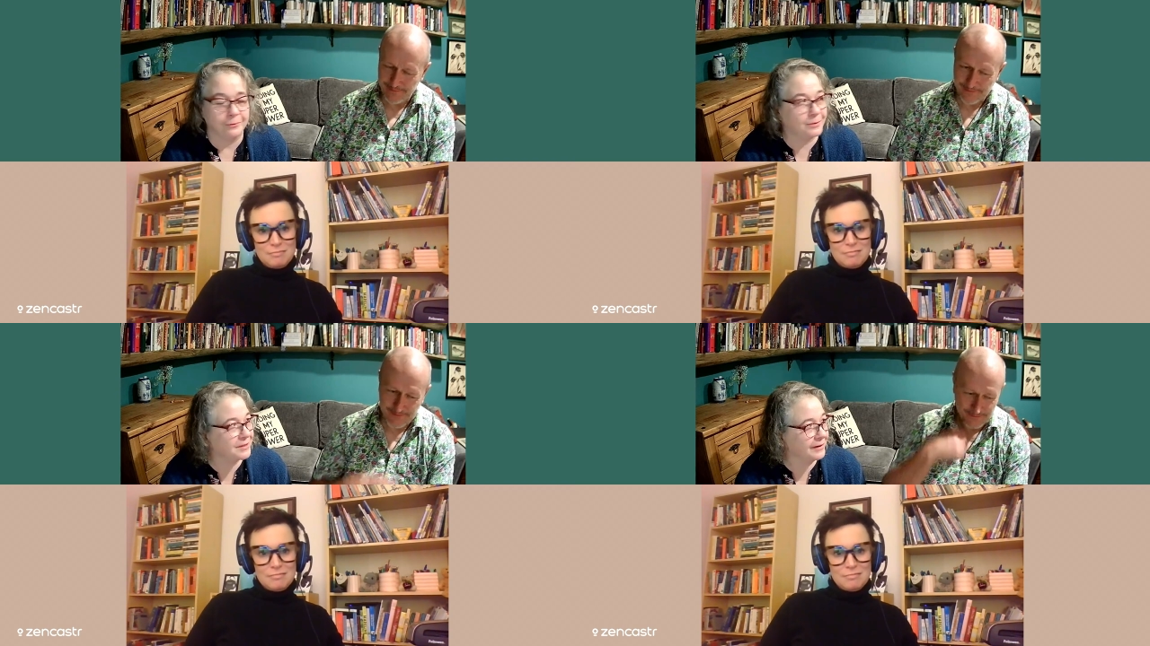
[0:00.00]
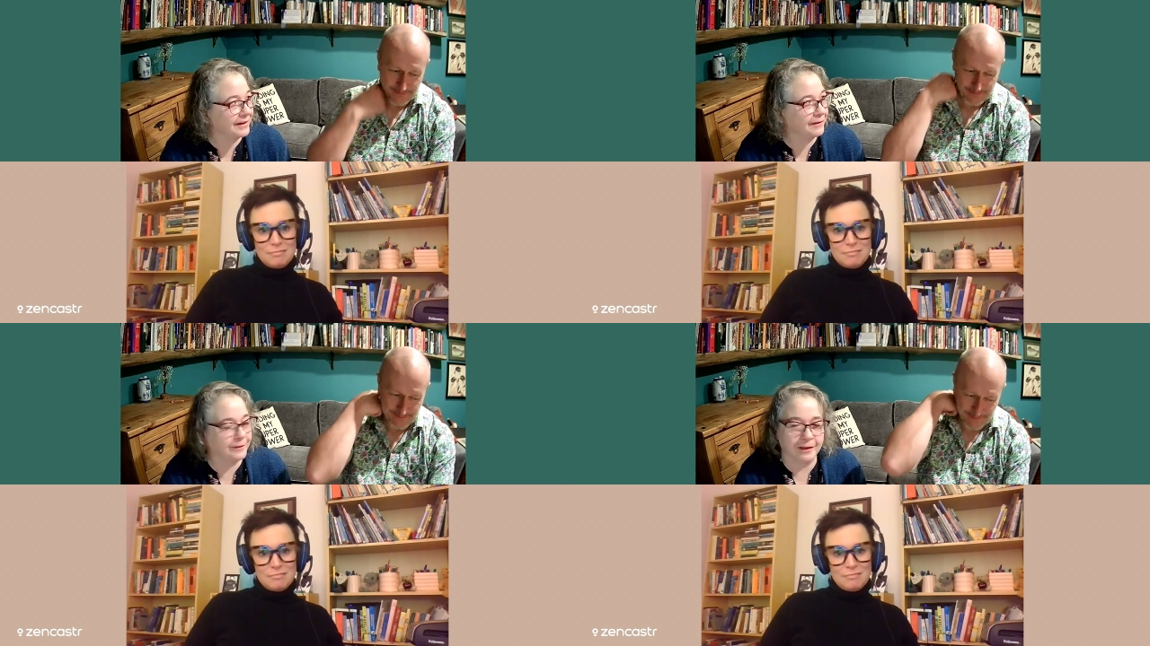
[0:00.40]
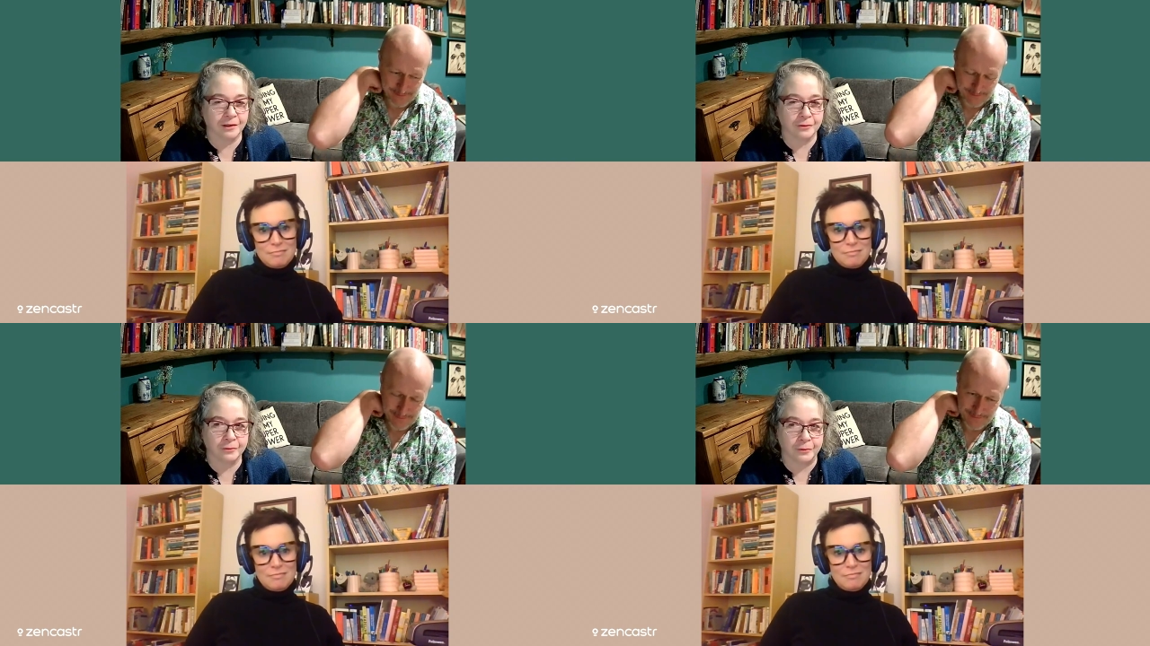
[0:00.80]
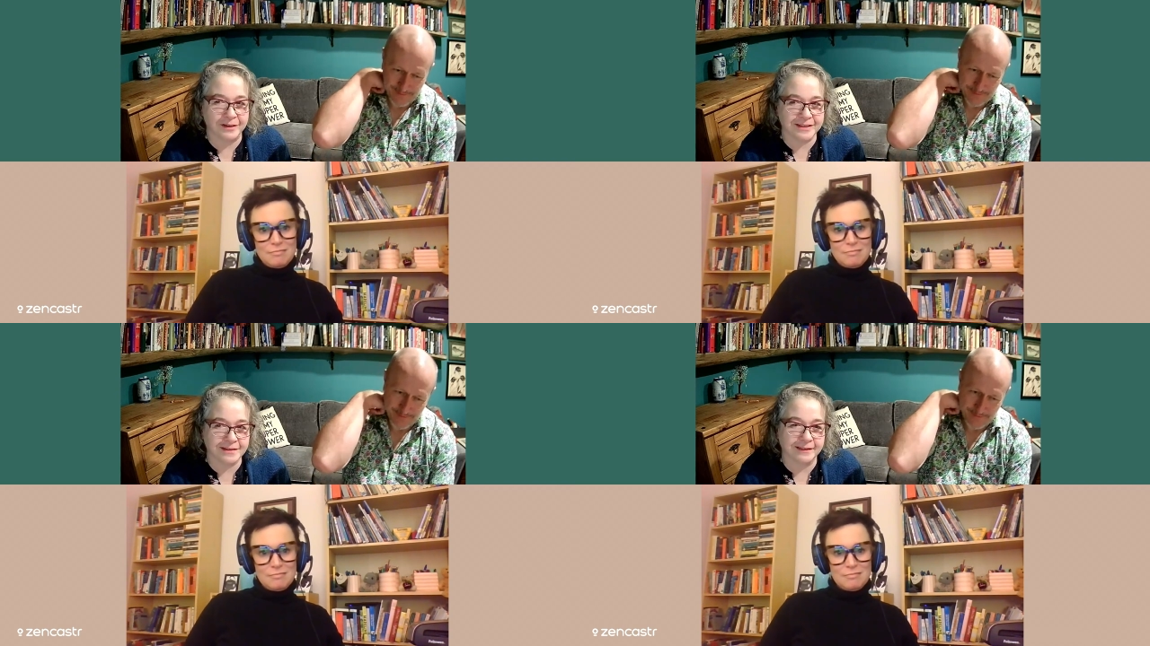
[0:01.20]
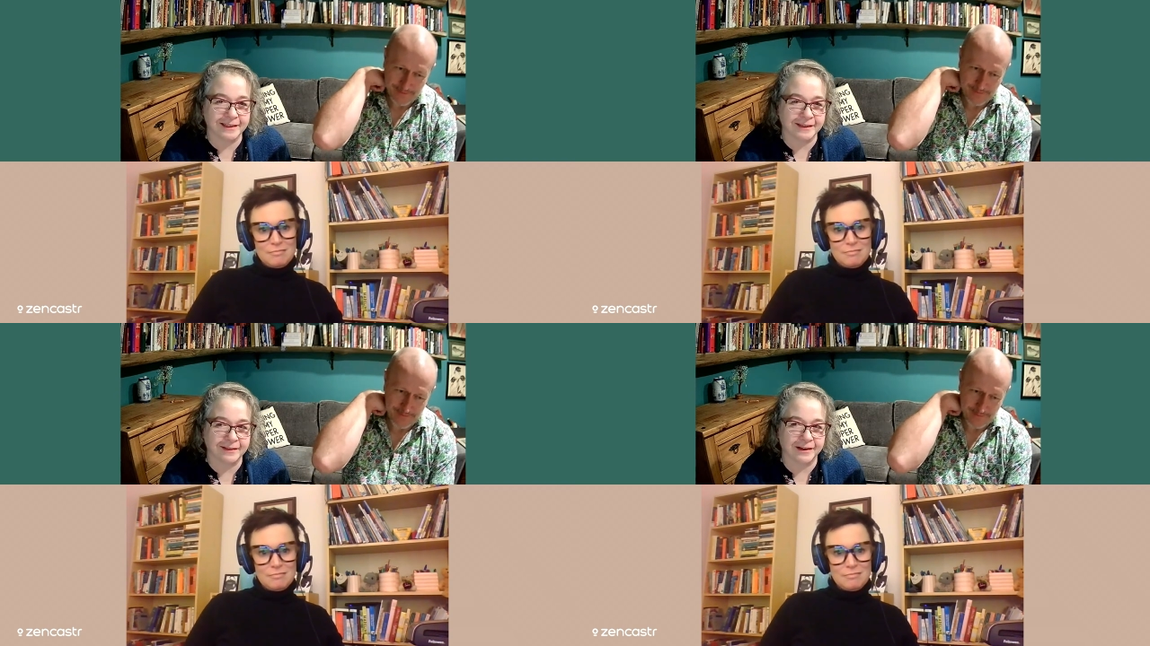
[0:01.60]
Speaker 1: was there anything that you noticed
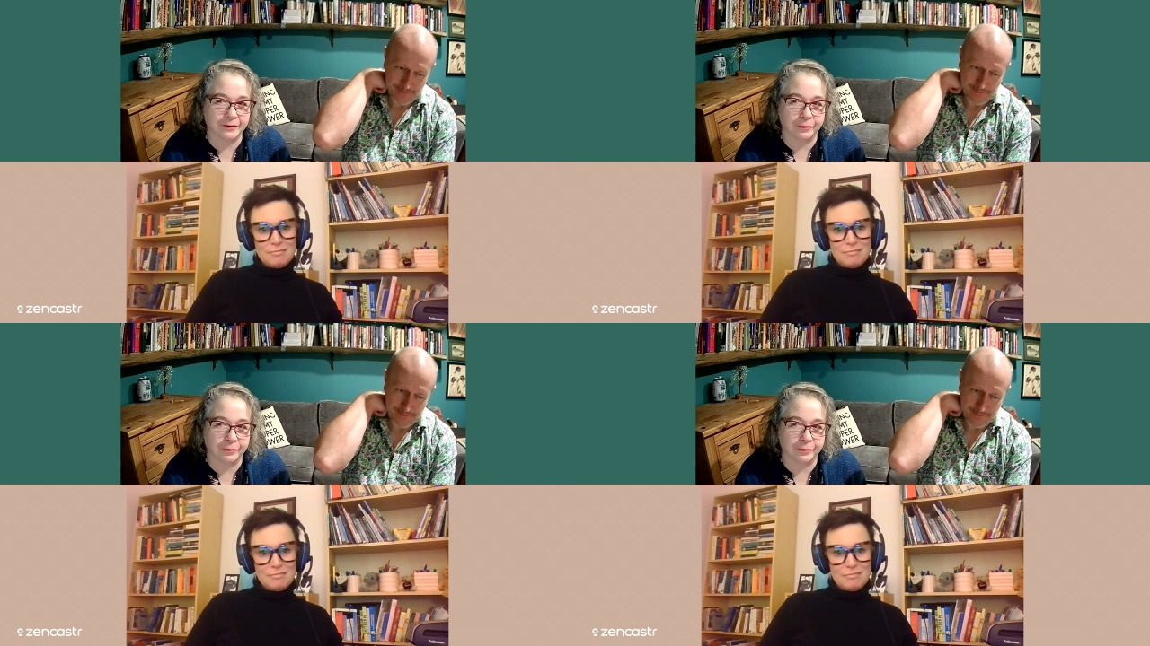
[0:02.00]
leigh that you